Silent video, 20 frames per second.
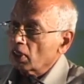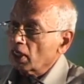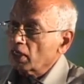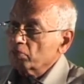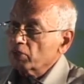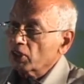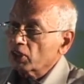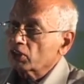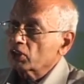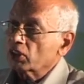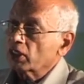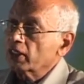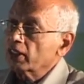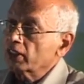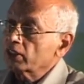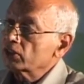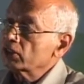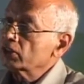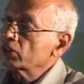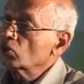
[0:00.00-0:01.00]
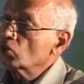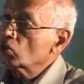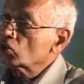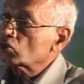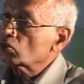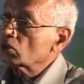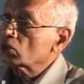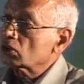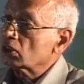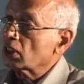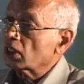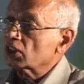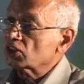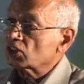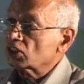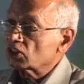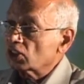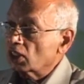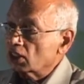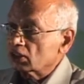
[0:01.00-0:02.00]
And mercury, the use was
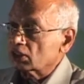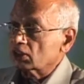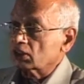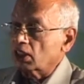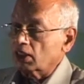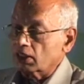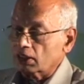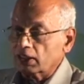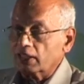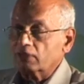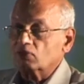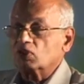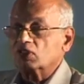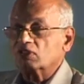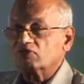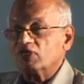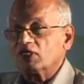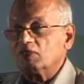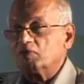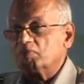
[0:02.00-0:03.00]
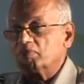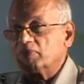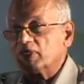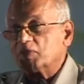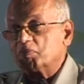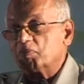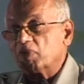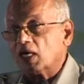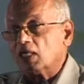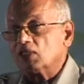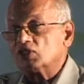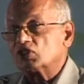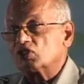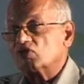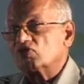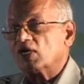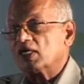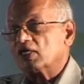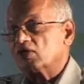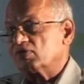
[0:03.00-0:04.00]
Rasa Shastra. That was a very big branch
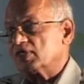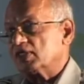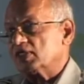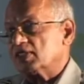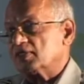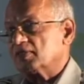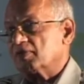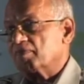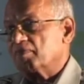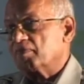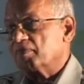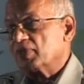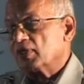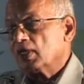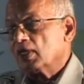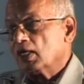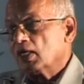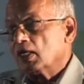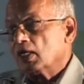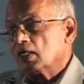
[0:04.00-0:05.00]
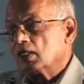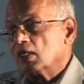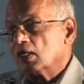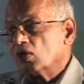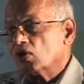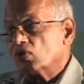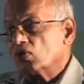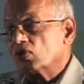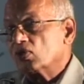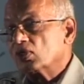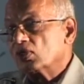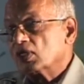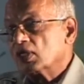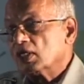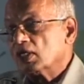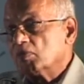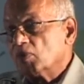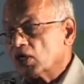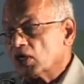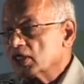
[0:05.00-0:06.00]
of Ayurveda. Now,
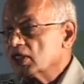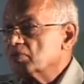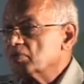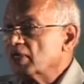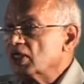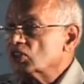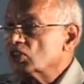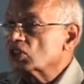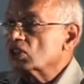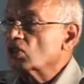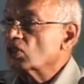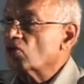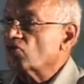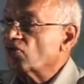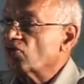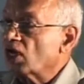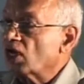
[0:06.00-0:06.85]
in modern medicine or